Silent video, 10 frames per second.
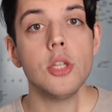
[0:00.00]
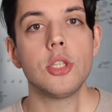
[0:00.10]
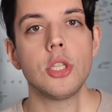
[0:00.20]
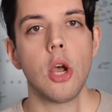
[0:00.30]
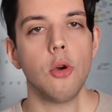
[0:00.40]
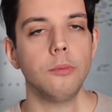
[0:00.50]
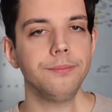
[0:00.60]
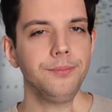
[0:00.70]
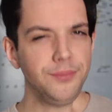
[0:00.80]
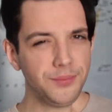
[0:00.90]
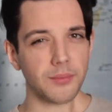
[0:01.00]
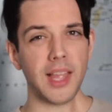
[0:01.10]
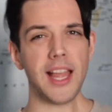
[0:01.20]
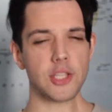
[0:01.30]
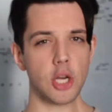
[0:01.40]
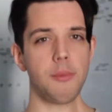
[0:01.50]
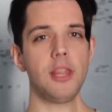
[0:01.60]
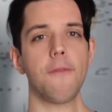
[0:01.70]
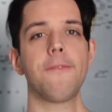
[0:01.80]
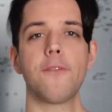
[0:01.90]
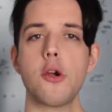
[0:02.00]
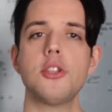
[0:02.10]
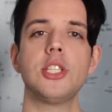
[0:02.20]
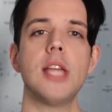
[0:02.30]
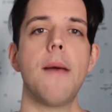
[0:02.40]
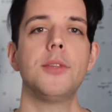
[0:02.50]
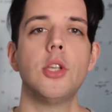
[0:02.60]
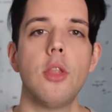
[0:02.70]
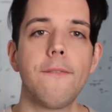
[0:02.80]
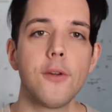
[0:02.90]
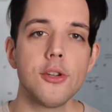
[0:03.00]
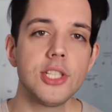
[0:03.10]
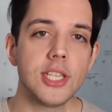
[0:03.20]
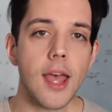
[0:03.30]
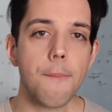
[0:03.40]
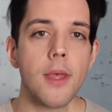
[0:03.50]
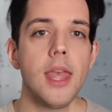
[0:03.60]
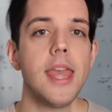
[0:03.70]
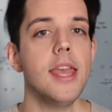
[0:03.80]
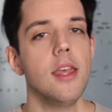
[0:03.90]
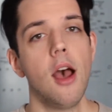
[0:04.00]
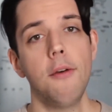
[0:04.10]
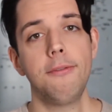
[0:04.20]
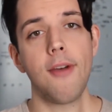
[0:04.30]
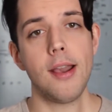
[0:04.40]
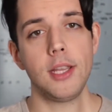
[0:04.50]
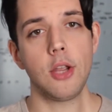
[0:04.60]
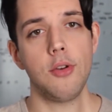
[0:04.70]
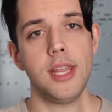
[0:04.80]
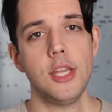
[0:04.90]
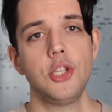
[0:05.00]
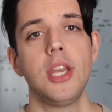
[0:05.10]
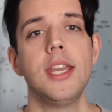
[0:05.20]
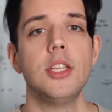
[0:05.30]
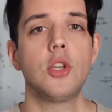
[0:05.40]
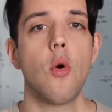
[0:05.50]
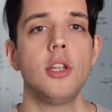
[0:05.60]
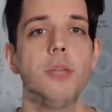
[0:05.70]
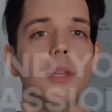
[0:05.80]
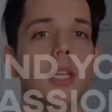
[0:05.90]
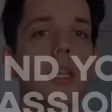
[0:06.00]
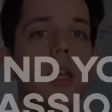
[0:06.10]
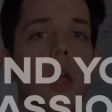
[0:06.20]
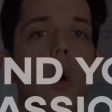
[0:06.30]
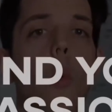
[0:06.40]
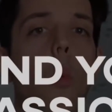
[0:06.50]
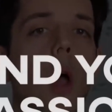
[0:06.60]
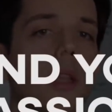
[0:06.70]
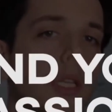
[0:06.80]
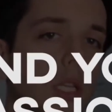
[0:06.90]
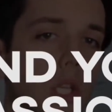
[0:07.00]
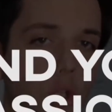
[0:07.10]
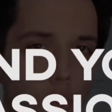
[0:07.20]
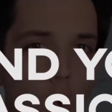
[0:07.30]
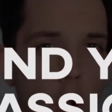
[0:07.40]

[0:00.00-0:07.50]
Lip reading: So that's going to be the first step. So the first step of finding your niche is going to be what you